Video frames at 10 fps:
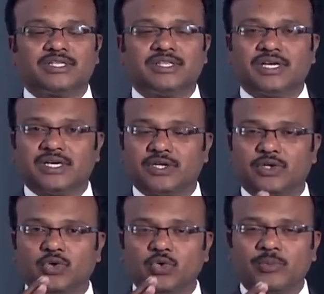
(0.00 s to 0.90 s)
the
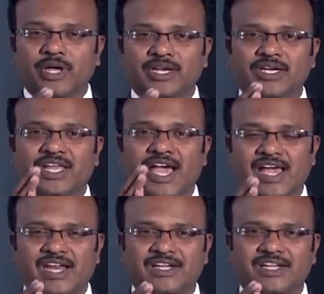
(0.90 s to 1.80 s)
human
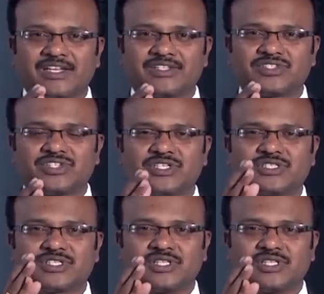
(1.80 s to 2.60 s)
characteristics